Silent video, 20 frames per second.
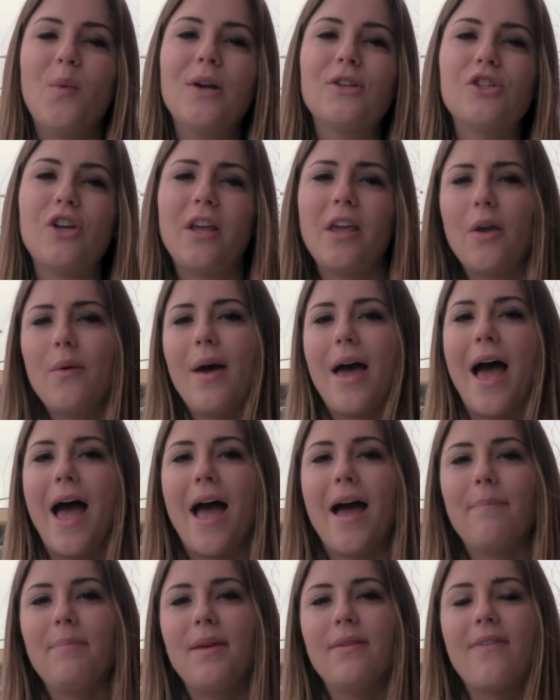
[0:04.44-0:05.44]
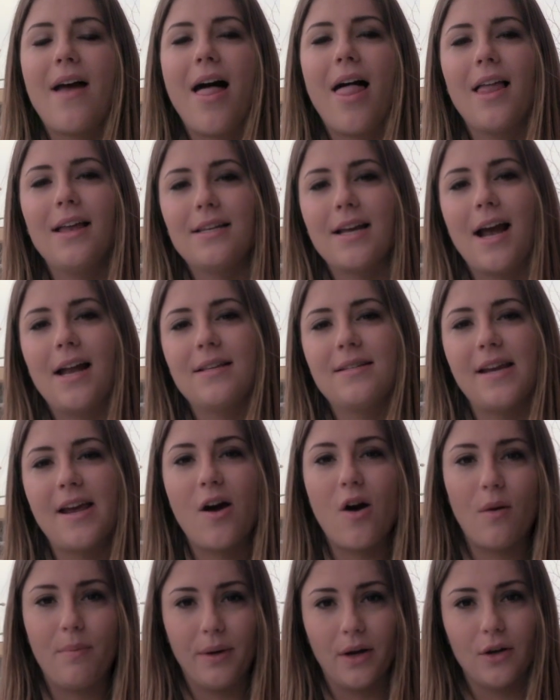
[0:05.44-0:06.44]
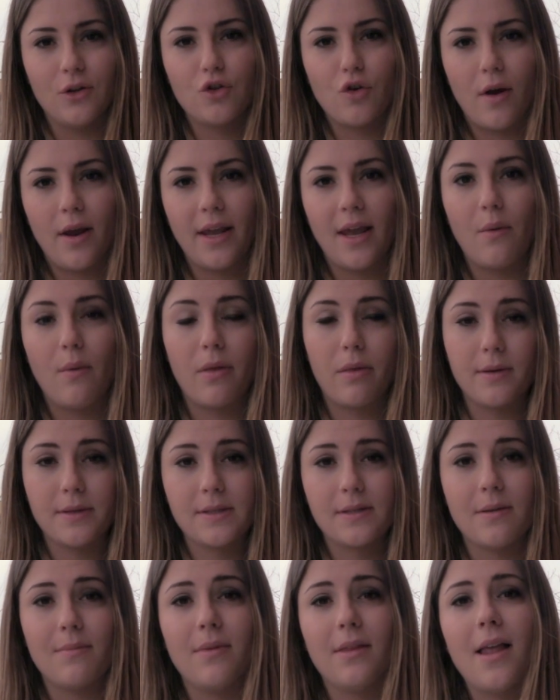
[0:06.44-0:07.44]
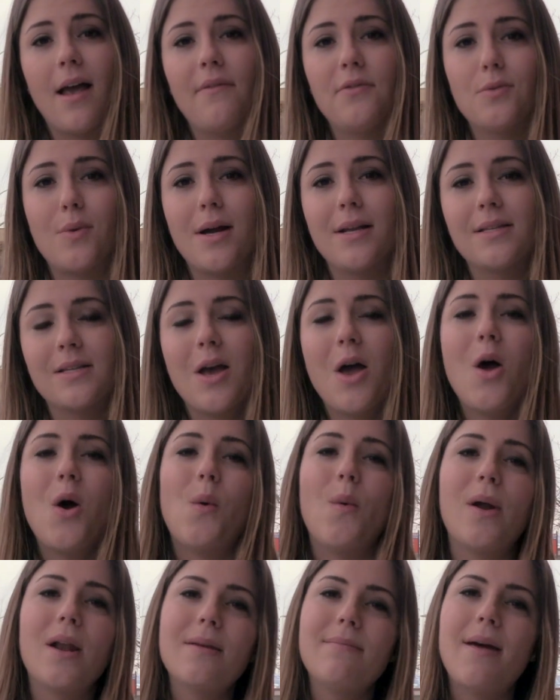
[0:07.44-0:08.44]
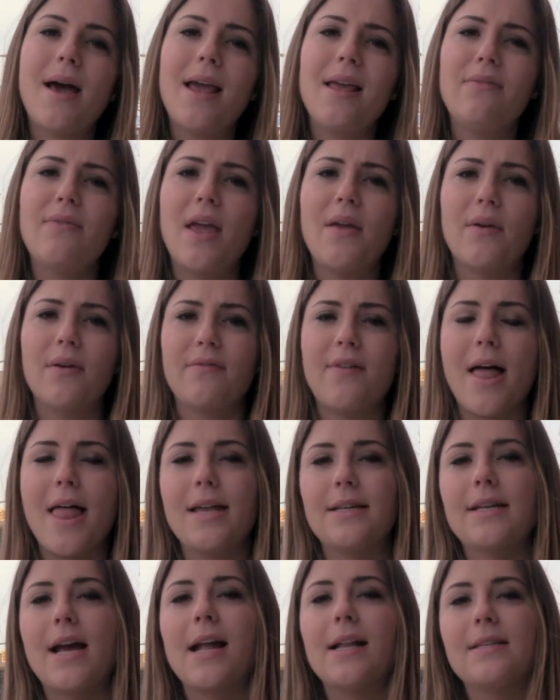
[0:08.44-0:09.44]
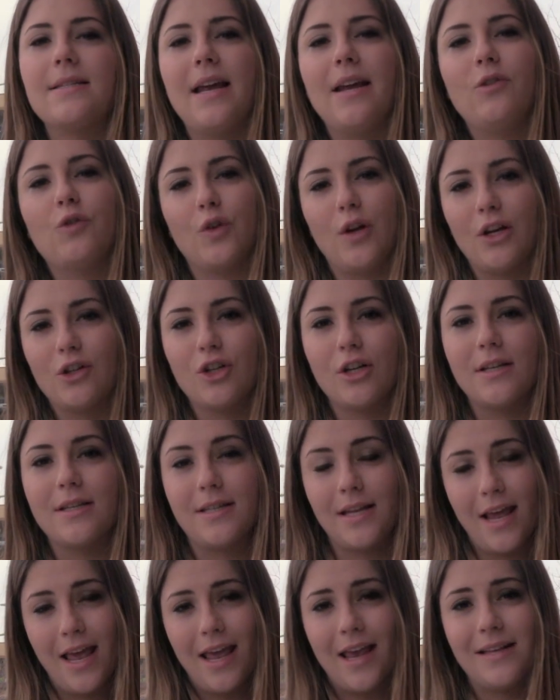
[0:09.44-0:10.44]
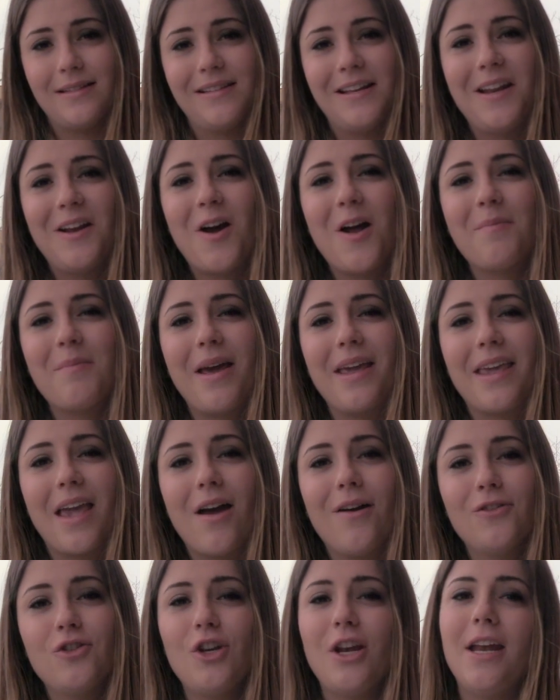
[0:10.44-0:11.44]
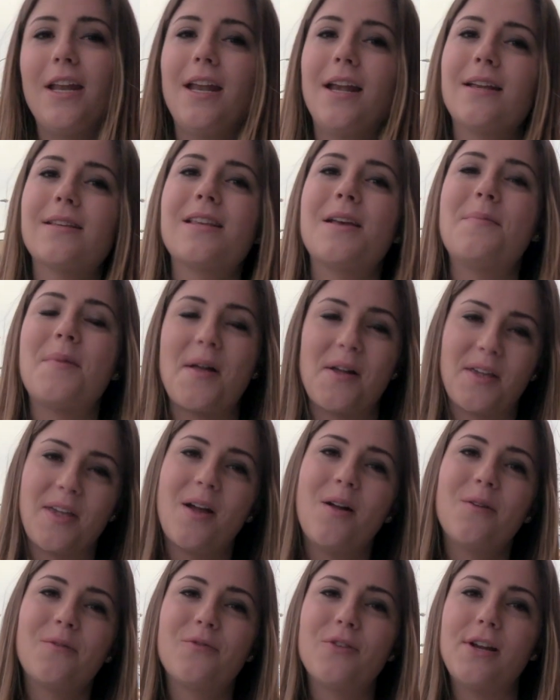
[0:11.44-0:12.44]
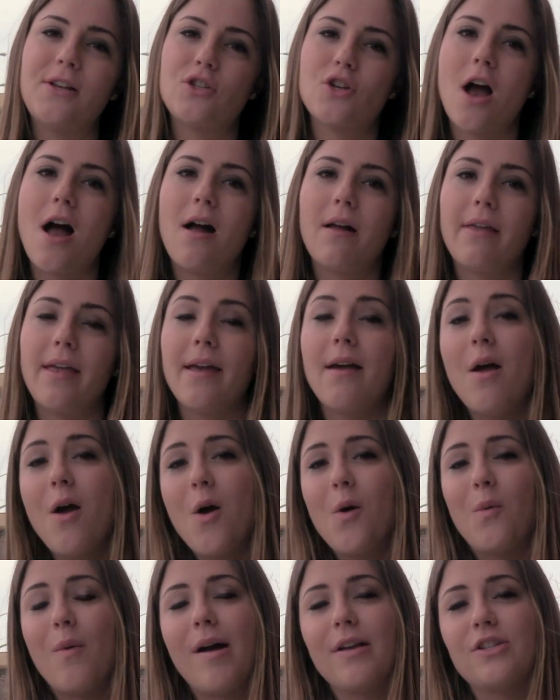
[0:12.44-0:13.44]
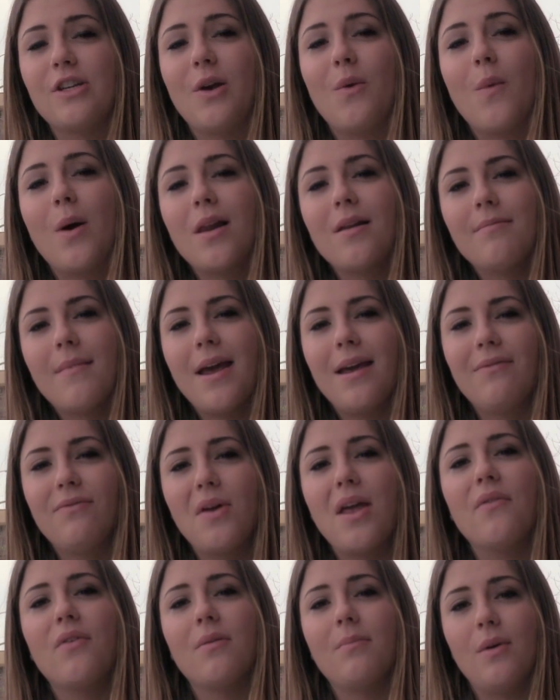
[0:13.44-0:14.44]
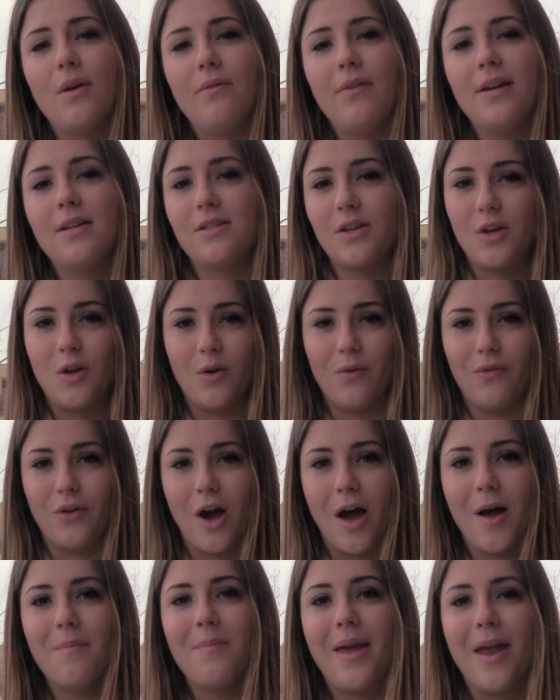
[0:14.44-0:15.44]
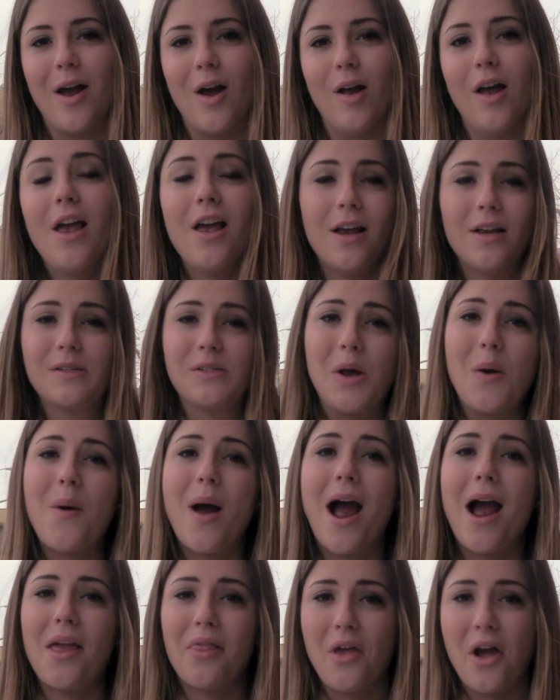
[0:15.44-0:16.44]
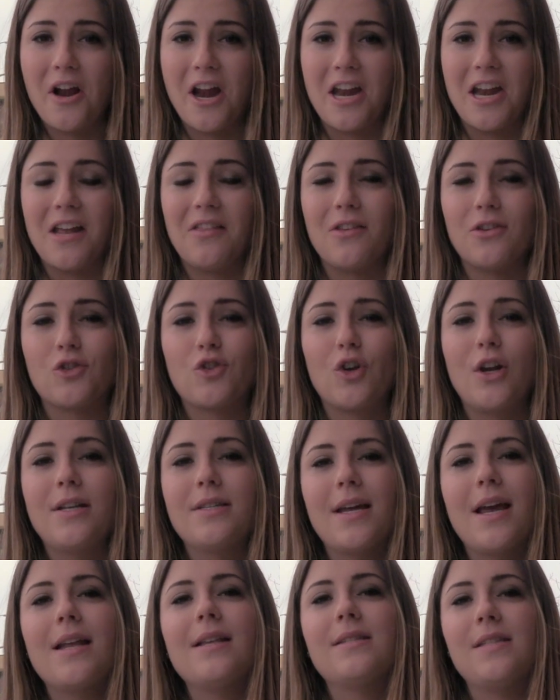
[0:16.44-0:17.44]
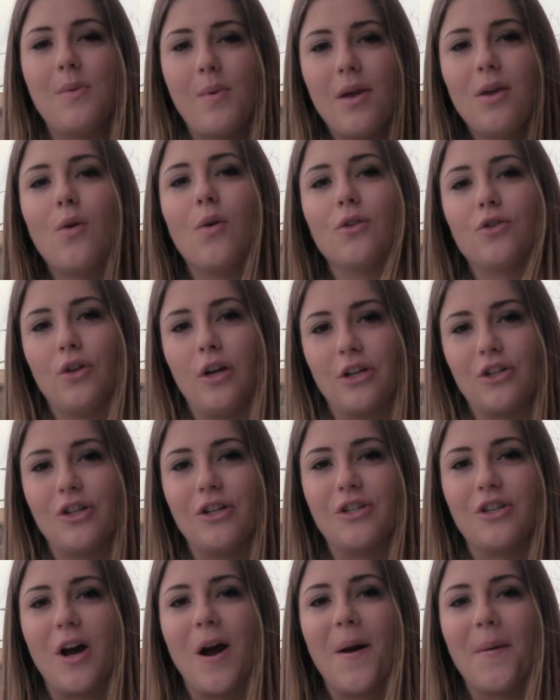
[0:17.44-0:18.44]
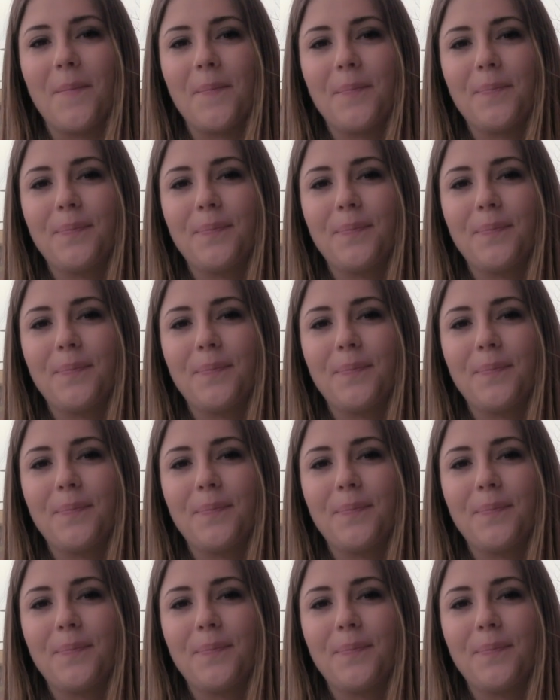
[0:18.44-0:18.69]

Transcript: Wishing you a happy Valentine's Day. Hope you're enjoying it with some loved ones. One of my favorite Valentine's Day traditions is sitting on my couch eating some guilt-free chocolate, watching one of my favorite movies, You've Got Mail. So I thought I'd hit the streets and see what your traditions are.